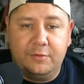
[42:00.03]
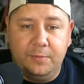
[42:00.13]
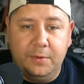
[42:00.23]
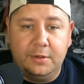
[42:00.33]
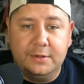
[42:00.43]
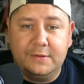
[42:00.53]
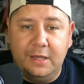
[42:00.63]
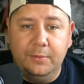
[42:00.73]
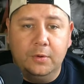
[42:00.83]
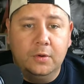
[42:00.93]
put on the
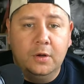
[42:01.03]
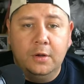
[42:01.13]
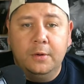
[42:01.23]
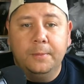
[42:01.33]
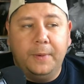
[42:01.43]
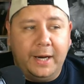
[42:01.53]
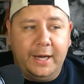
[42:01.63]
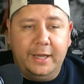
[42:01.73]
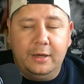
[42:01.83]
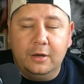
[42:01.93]
table
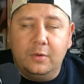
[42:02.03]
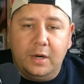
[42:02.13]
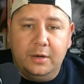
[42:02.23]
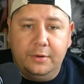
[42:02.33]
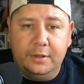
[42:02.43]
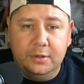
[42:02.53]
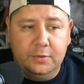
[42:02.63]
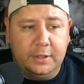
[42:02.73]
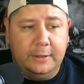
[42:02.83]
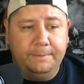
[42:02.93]
by acquiring
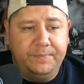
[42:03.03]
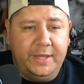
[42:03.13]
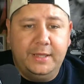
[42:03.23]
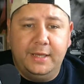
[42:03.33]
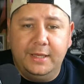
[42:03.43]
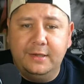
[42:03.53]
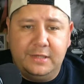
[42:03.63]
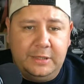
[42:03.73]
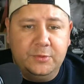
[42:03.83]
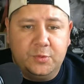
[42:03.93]
Luka. And
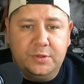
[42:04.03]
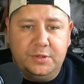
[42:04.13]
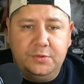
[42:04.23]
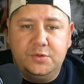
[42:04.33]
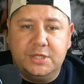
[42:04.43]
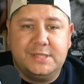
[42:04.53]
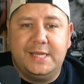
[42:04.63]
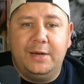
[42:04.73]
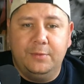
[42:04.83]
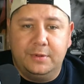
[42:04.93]
teams would do just
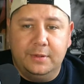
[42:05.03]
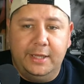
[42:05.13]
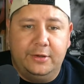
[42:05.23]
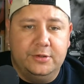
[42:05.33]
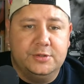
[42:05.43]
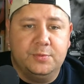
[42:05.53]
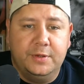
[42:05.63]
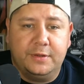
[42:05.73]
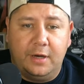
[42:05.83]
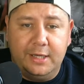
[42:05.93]
that with the Lakers,
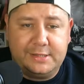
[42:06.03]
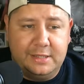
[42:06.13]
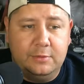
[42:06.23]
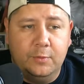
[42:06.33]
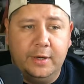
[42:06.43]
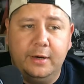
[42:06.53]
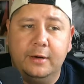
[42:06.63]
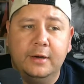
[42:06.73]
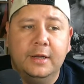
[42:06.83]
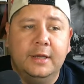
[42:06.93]
with Austin,
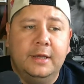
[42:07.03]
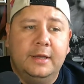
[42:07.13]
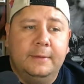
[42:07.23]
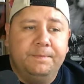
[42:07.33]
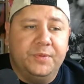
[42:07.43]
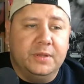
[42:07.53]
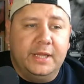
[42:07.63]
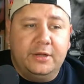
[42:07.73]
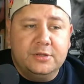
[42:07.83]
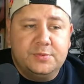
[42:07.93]
where the
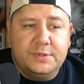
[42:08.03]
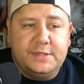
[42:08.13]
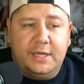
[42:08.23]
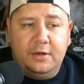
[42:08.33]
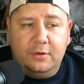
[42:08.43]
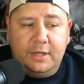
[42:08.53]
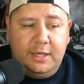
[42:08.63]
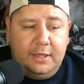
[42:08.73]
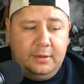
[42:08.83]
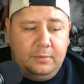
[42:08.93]
Lakers would say,
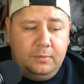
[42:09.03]
okay,